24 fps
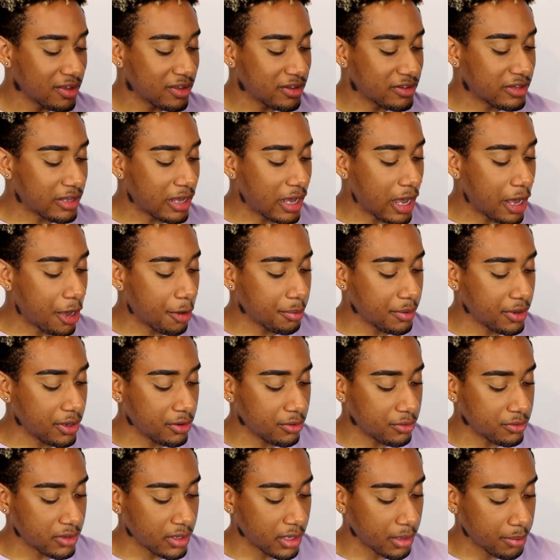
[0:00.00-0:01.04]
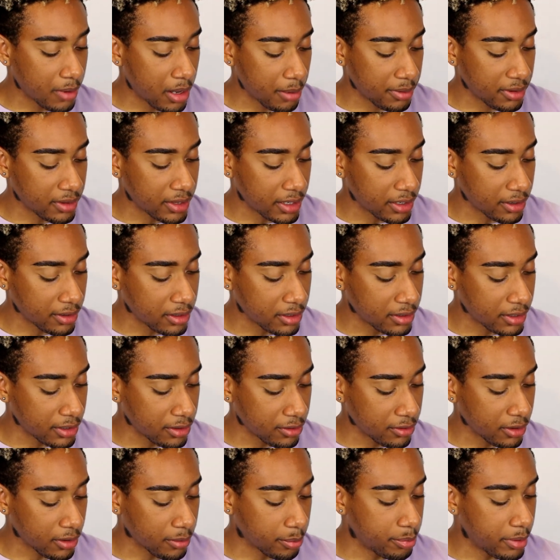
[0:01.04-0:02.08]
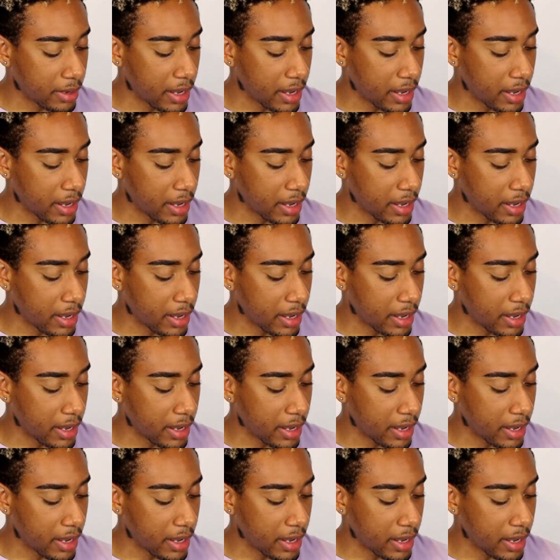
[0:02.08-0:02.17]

So I'll be using it probably later in a later look,